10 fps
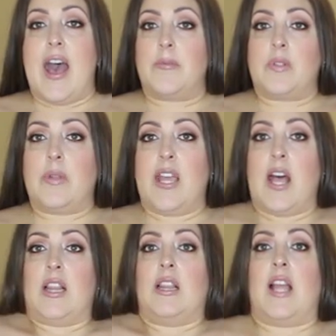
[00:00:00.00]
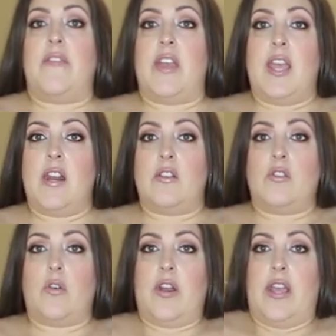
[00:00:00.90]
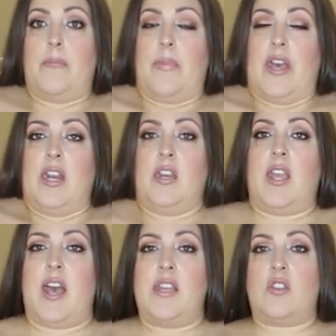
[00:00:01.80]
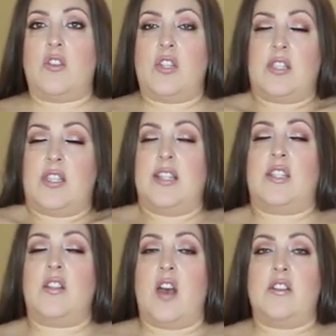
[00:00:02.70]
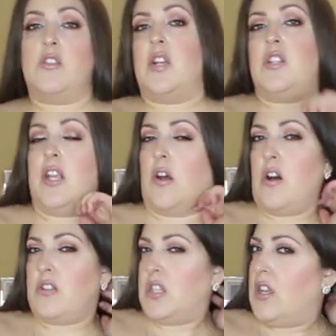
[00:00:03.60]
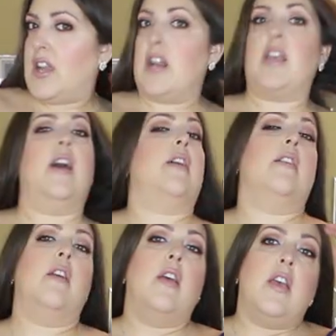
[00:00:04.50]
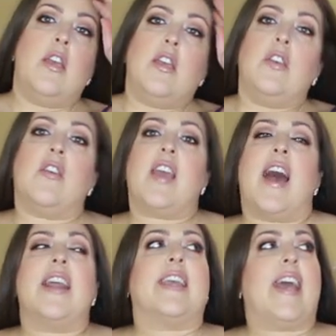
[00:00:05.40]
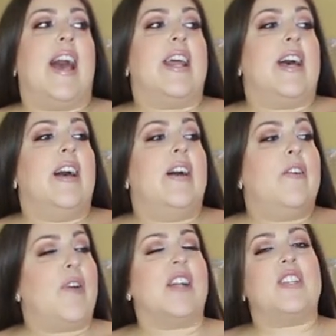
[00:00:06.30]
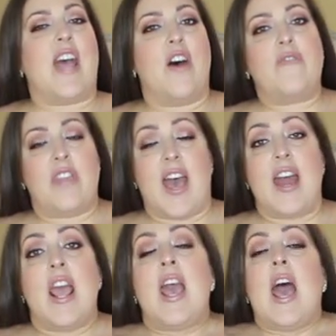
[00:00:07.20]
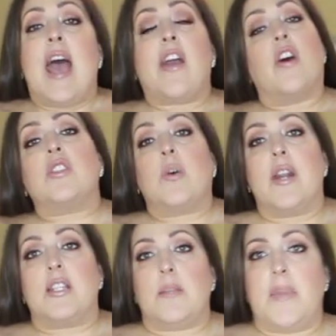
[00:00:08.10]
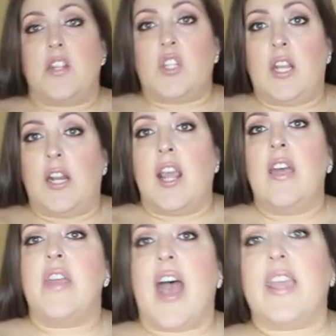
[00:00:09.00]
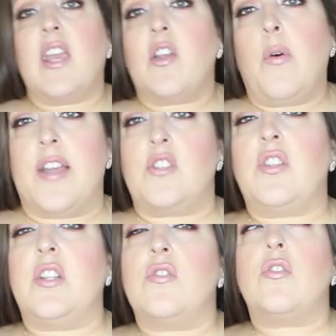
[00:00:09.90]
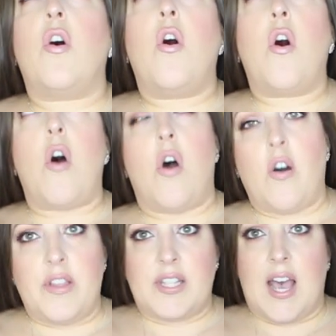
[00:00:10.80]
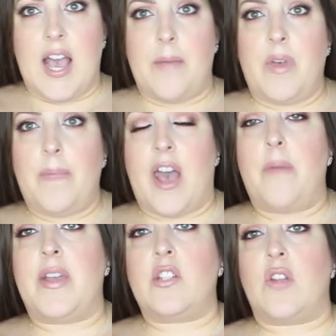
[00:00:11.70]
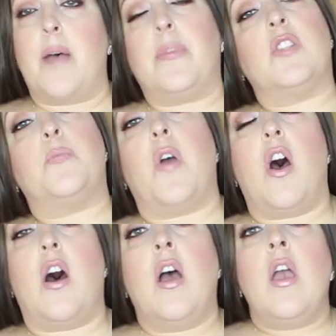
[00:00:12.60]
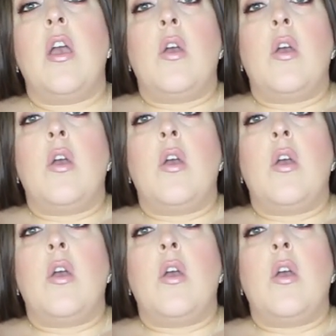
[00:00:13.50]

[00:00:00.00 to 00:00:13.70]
absolutely love it and adore it. But yeah, it's just, it's not stretchy at all, so you gotta kind of watch out for that. I also wanted to mention that I get questions all the time about my strapless bra,